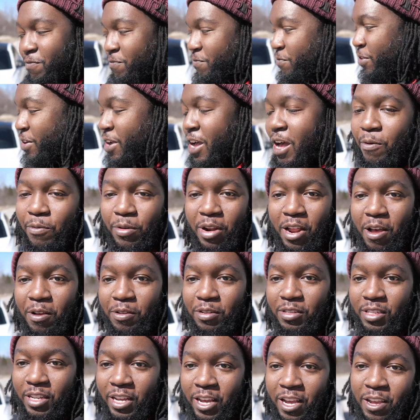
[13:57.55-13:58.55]
Forgot what I
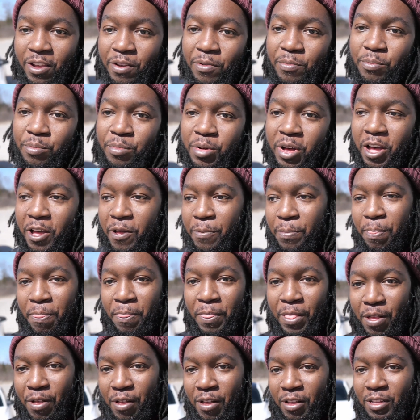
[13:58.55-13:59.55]
was saying, but
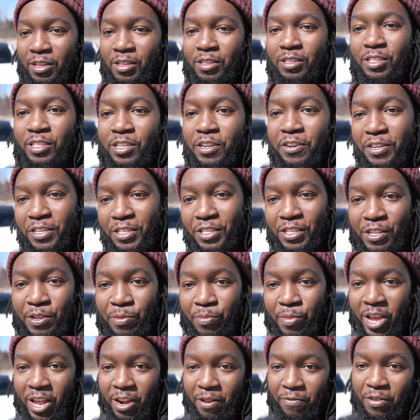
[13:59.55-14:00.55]
seriously,
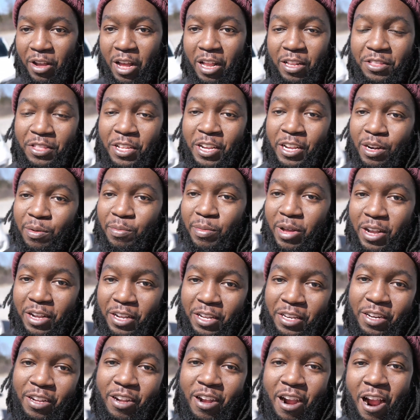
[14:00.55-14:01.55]
man, if y'all thinking about
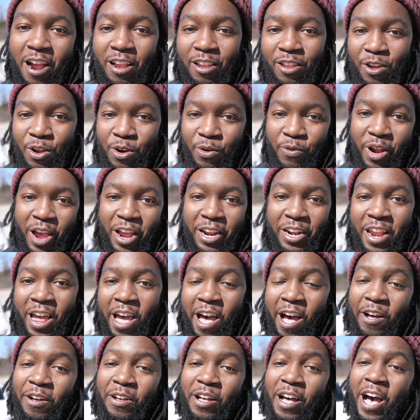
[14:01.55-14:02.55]
getting a car loan right
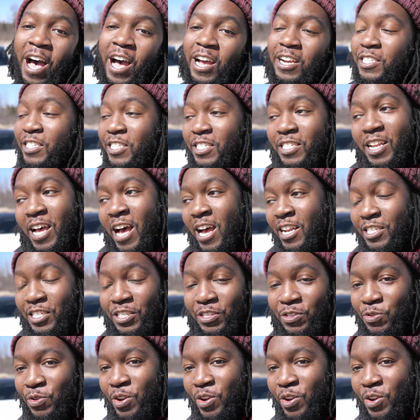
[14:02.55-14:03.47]
now, I just do